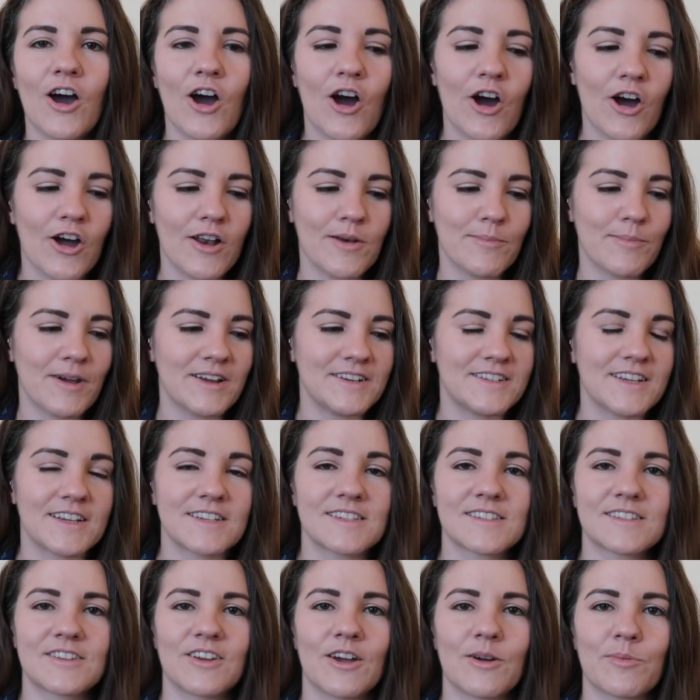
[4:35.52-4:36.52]
on my
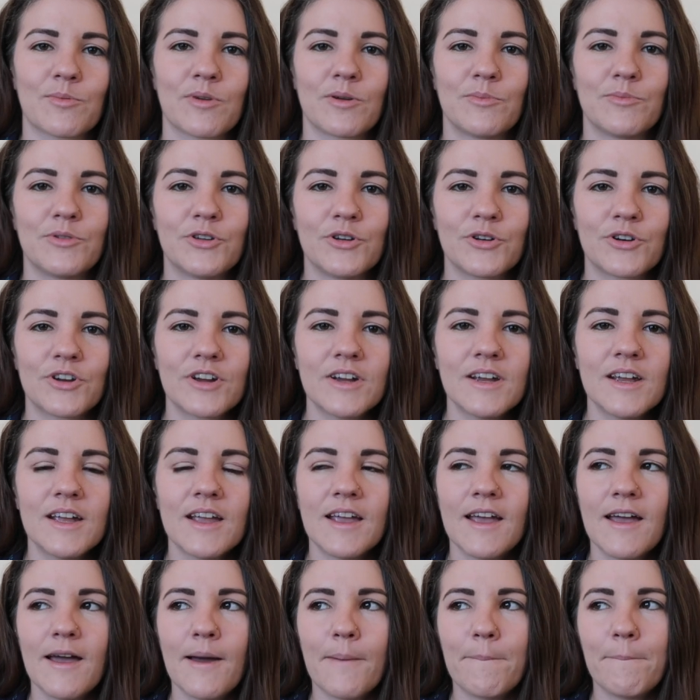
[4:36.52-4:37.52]
desktop computer.
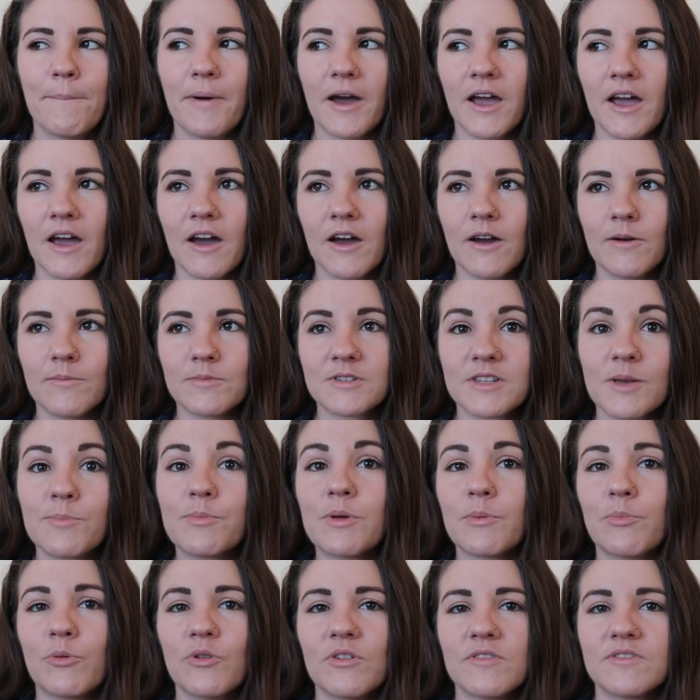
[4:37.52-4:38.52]
But some
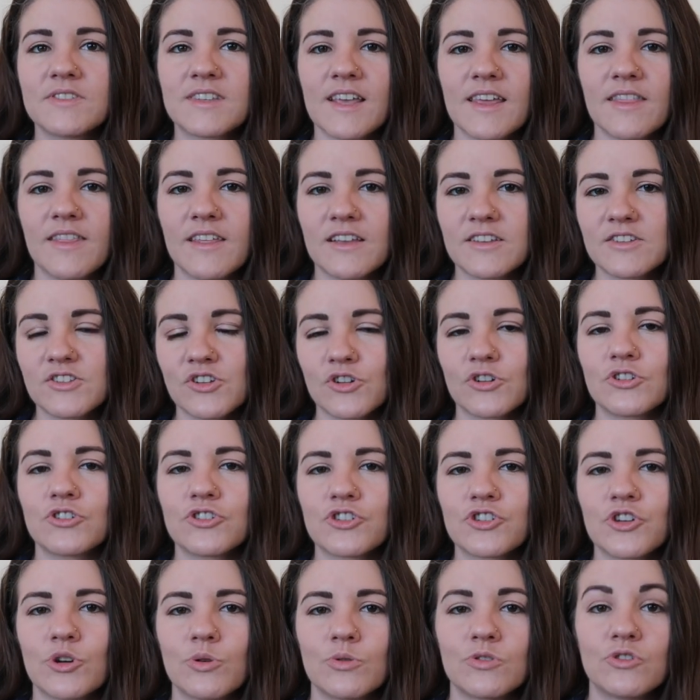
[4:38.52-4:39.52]
people have said that certain
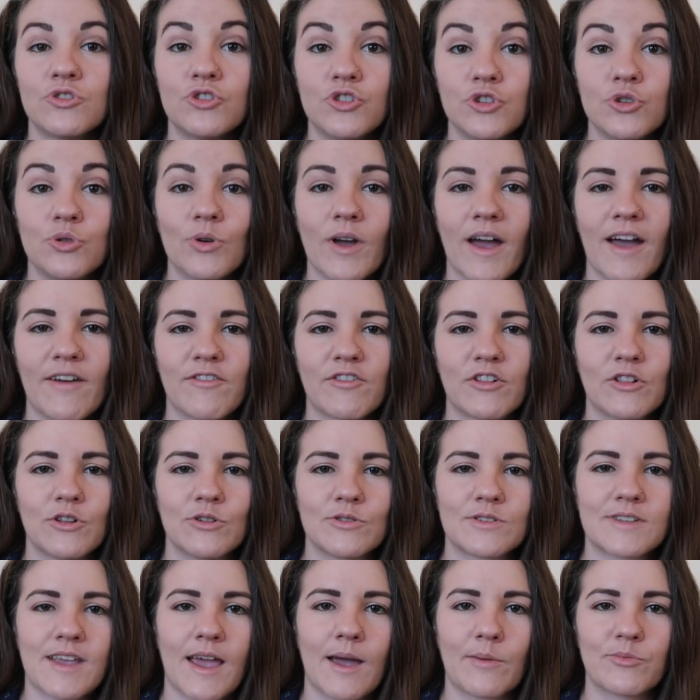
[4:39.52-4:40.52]
shows do have
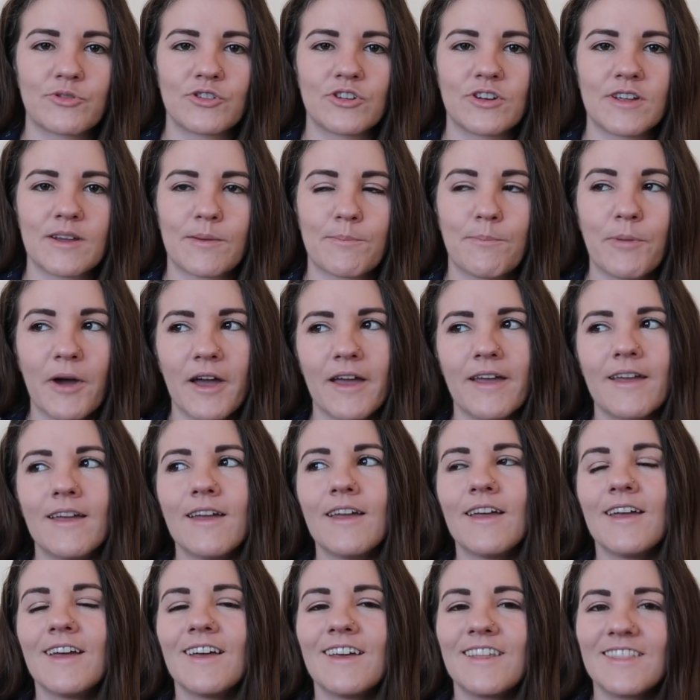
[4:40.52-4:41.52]
closed captioning. But
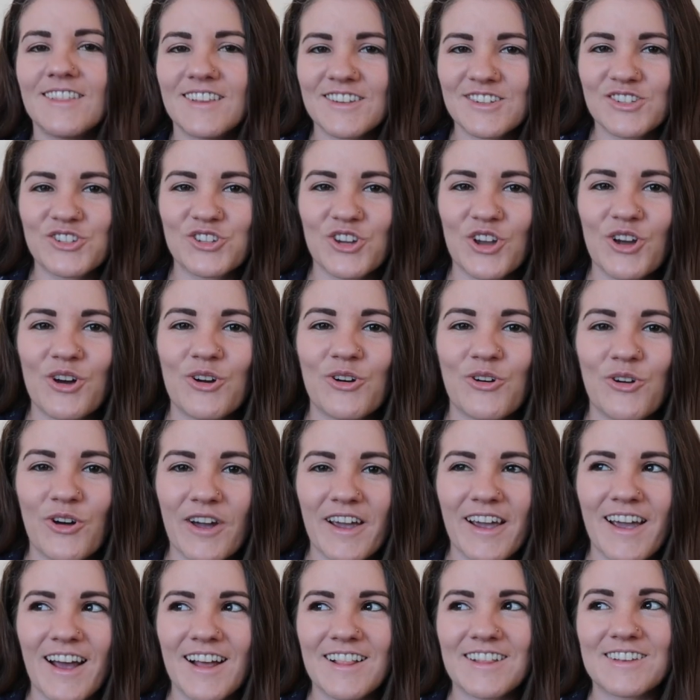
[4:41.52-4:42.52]
this show,
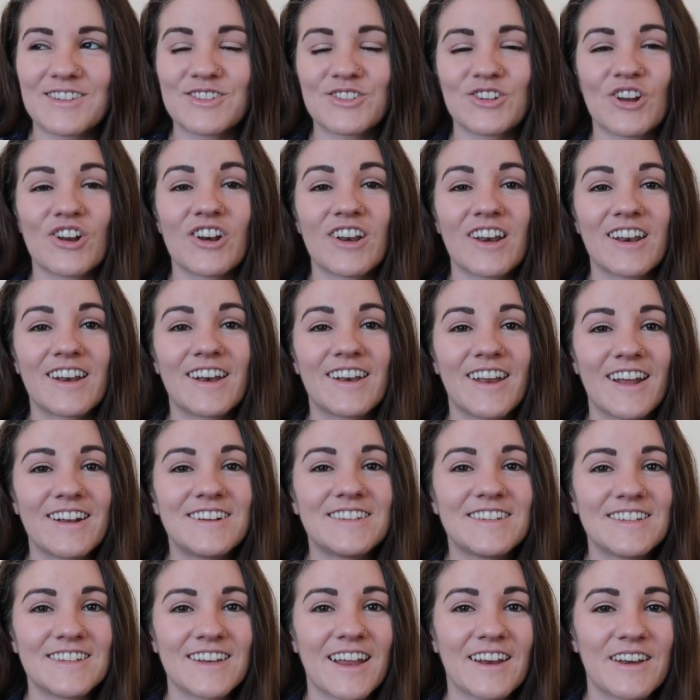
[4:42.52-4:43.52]
Goenkale, started in
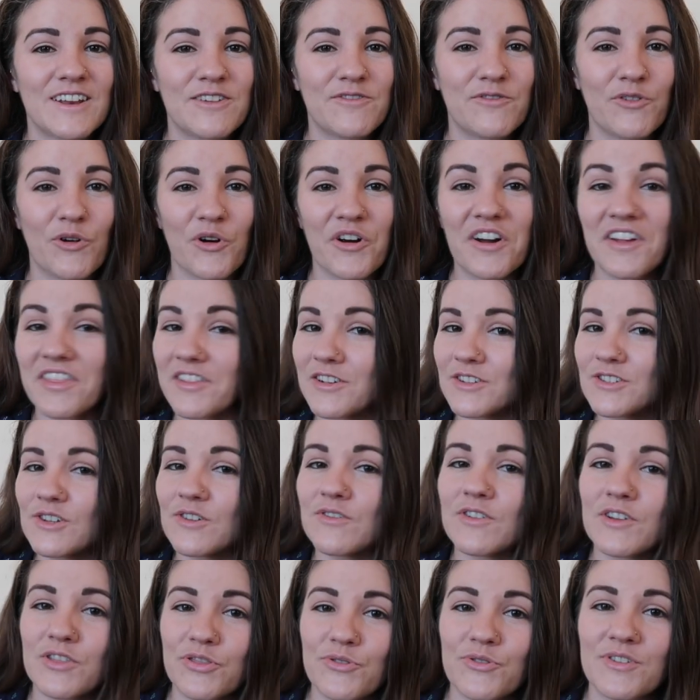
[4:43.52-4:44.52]
1994 and there's
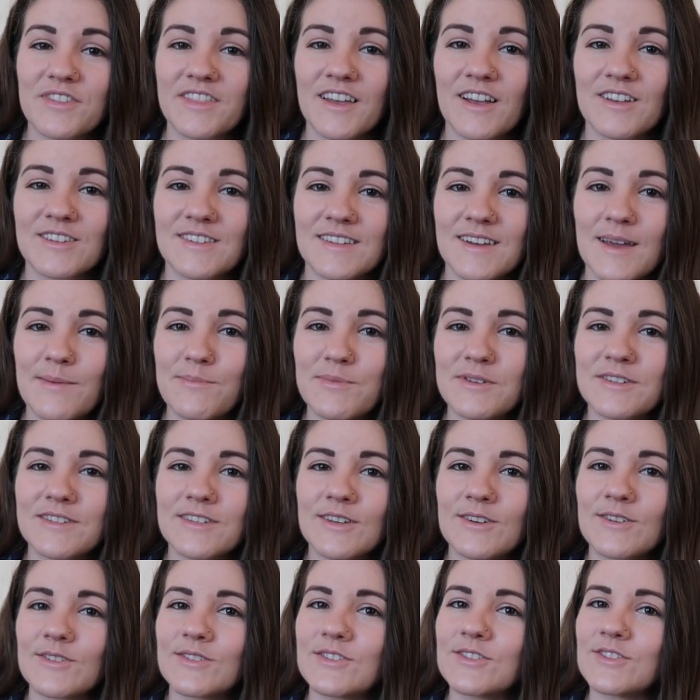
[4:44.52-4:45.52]
over 3,000
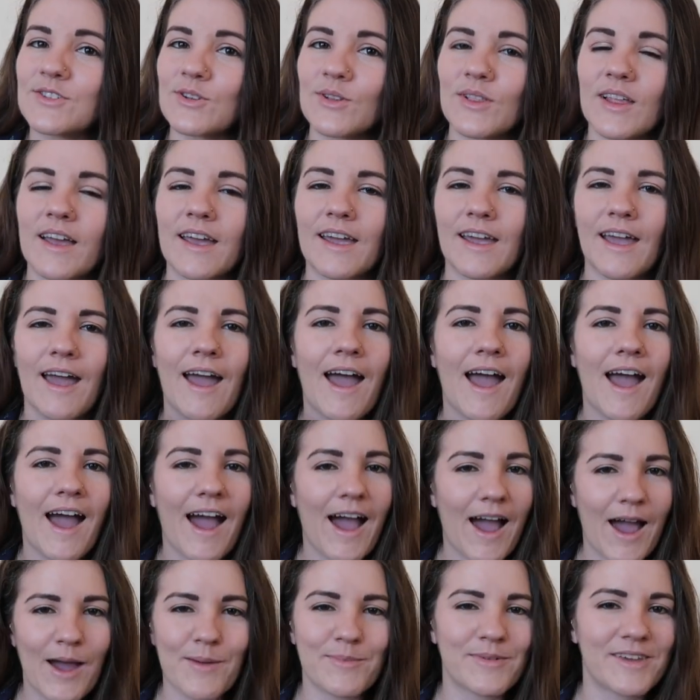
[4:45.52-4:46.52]
episodes. So like,
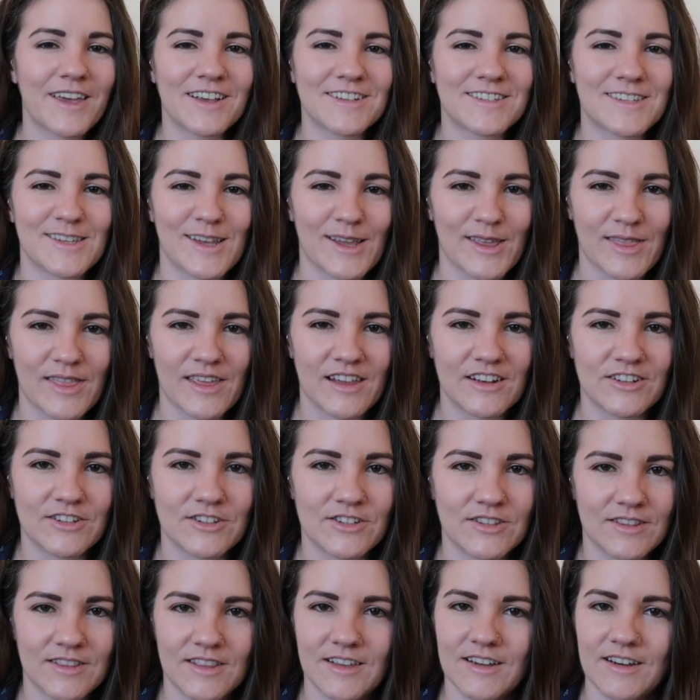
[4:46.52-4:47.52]
I'm guessing
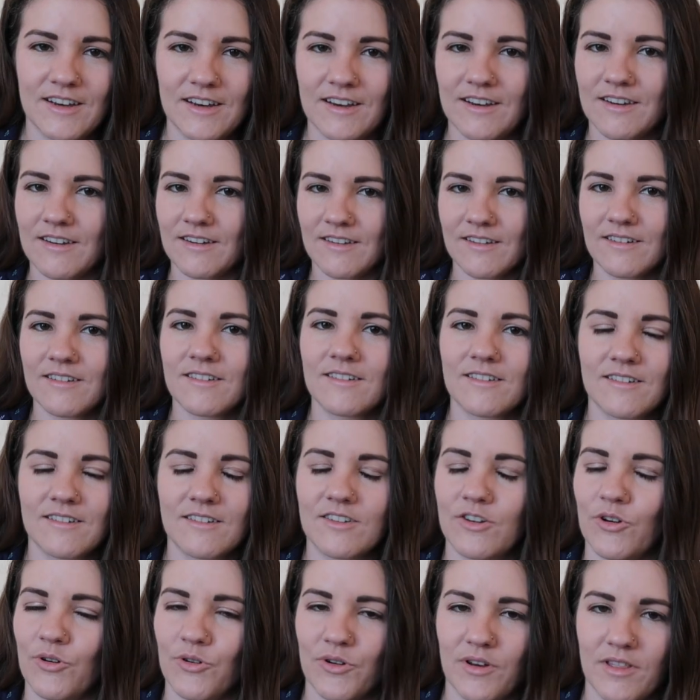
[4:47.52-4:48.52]
they didn't
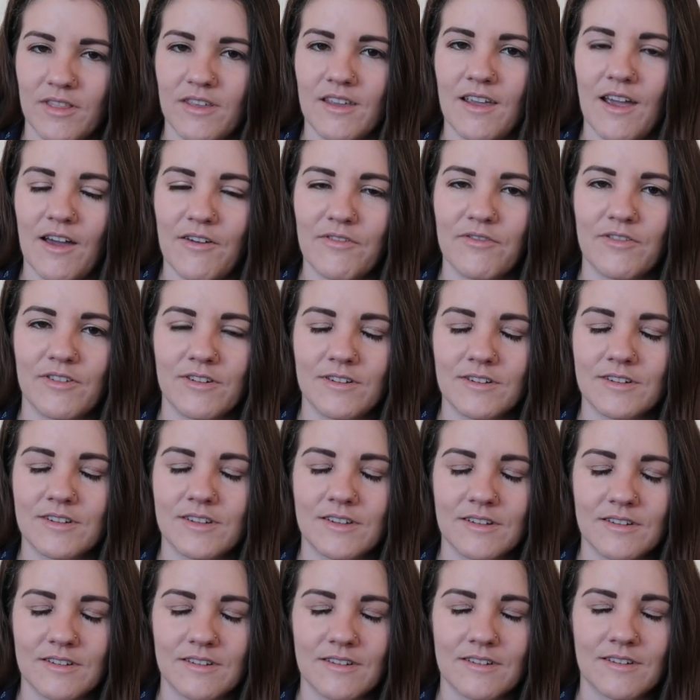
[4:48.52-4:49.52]
go to the effort
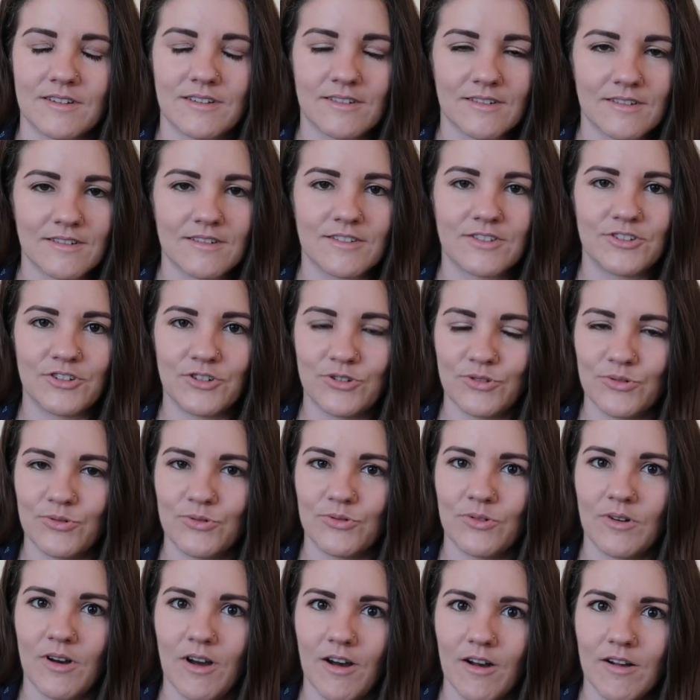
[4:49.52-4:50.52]
to
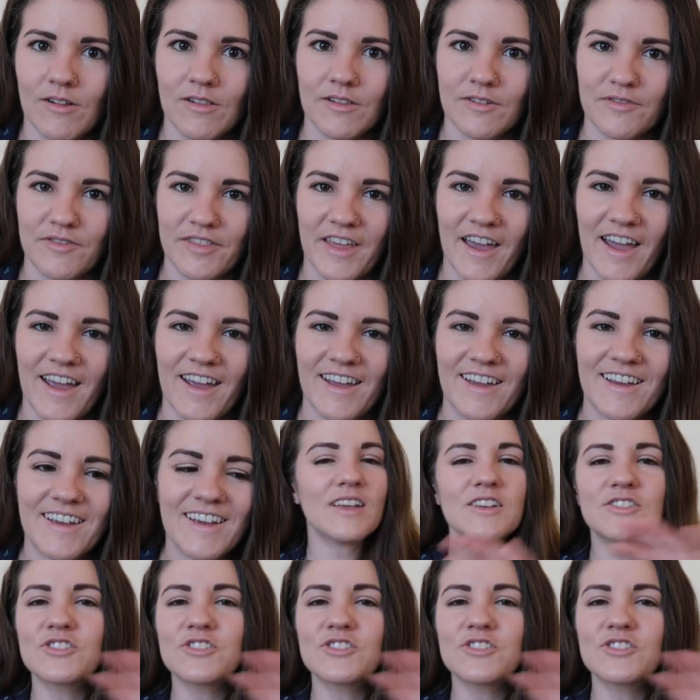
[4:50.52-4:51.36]
do all of that.